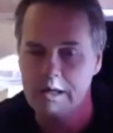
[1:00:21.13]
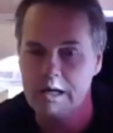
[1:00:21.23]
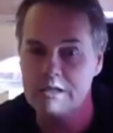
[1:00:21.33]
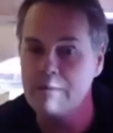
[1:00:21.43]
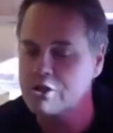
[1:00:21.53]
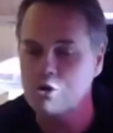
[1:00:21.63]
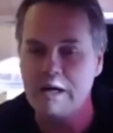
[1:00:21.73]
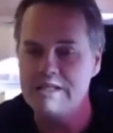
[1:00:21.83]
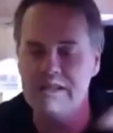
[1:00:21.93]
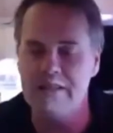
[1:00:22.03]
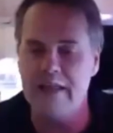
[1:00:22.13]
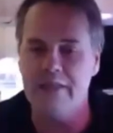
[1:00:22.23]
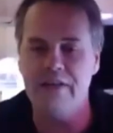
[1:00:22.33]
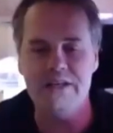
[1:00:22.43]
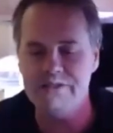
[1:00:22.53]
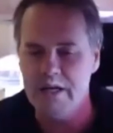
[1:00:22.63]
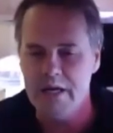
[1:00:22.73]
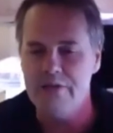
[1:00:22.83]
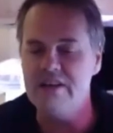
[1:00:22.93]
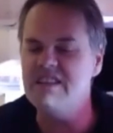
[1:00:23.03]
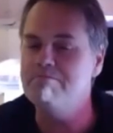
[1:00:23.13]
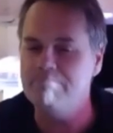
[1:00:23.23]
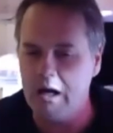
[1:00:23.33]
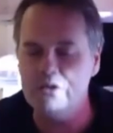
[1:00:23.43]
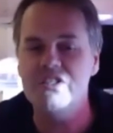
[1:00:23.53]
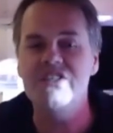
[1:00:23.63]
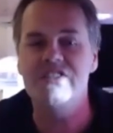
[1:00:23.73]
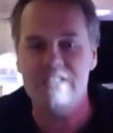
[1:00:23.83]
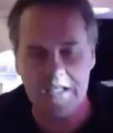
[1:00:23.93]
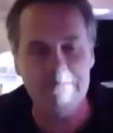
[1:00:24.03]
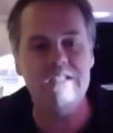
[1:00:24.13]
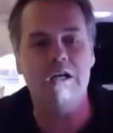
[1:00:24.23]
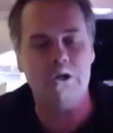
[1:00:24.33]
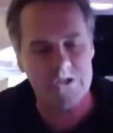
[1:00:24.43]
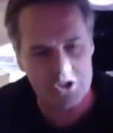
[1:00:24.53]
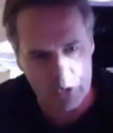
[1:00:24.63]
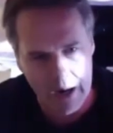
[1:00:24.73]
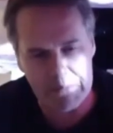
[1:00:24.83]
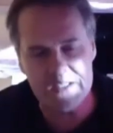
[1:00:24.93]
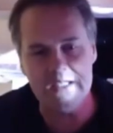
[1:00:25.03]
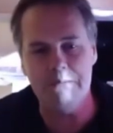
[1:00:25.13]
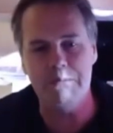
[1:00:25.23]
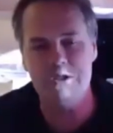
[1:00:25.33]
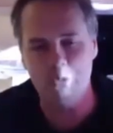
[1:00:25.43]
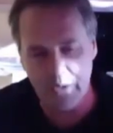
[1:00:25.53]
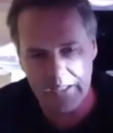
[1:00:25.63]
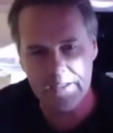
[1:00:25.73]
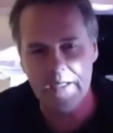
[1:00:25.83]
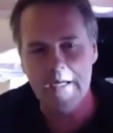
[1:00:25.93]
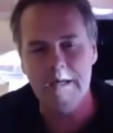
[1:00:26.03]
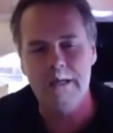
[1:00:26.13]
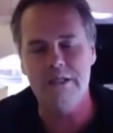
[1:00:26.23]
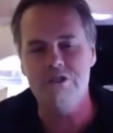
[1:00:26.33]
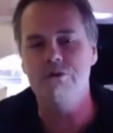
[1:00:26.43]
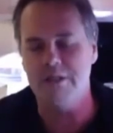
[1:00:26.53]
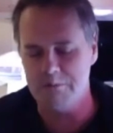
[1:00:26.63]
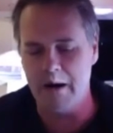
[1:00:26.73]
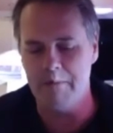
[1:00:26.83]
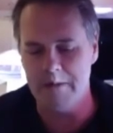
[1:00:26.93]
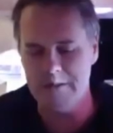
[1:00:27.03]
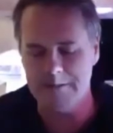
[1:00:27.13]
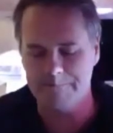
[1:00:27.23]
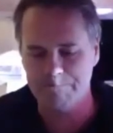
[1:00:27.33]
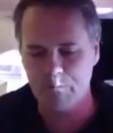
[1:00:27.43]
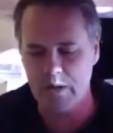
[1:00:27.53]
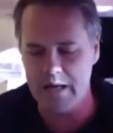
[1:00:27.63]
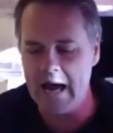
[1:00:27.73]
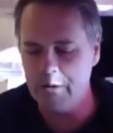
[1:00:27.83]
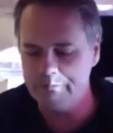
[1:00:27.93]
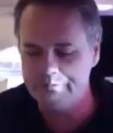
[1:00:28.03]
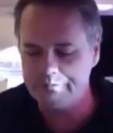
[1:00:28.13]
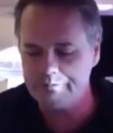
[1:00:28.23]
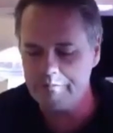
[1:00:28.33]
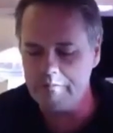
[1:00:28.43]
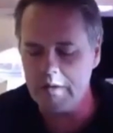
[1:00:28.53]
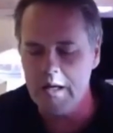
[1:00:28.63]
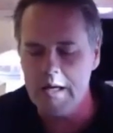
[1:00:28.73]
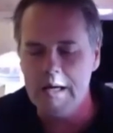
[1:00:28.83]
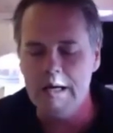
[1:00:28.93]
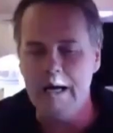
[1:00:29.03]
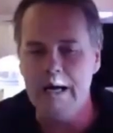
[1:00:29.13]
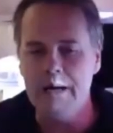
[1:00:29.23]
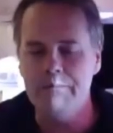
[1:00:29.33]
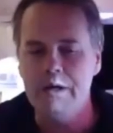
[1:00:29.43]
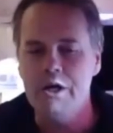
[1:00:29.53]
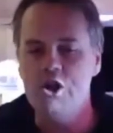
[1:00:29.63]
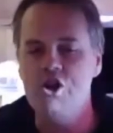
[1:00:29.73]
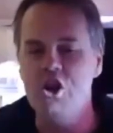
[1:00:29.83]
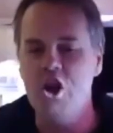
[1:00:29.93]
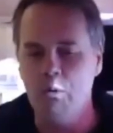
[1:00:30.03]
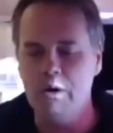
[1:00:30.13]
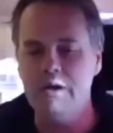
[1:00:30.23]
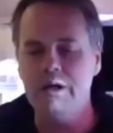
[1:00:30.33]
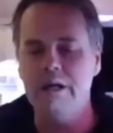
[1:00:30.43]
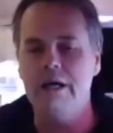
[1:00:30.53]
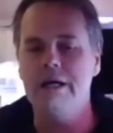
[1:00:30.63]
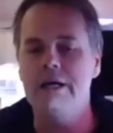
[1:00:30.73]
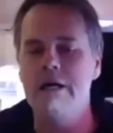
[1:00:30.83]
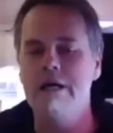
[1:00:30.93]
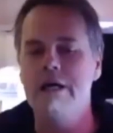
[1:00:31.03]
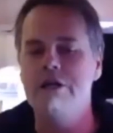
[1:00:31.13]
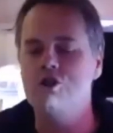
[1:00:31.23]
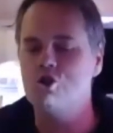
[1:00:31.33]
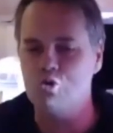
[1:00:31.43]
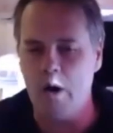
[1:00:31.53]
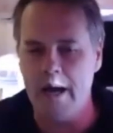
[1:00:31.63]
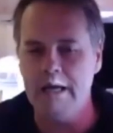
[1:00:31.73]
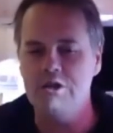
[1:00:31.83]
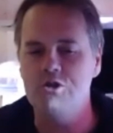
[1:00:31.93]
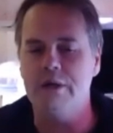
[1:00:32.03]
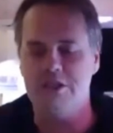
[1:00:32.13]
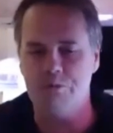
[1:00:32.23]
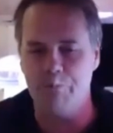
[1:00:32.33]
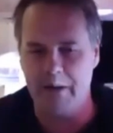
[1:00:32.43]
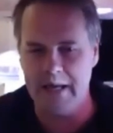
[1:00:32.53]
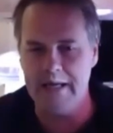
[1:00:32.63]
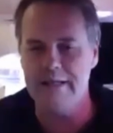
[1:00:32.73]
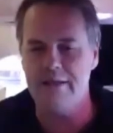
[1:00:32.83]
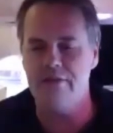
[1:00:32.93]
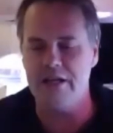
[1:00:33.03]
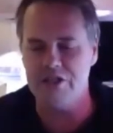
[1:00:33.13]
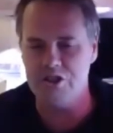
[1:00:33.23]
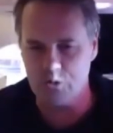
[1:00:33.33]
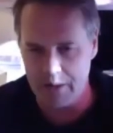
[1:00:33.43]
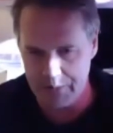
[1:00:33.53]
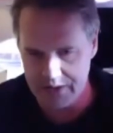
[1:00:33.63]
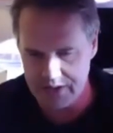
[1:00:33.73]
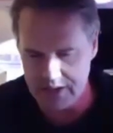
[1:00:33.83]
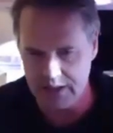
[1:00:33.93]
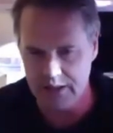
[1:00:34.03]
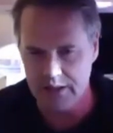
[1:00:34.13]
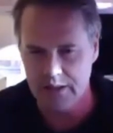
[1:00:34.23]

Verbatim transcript: is much greater than that. There's, there's a multi-sigma di- discrepancy between these two experiments. Now, um, no one uh, is trying to explain that discrepancy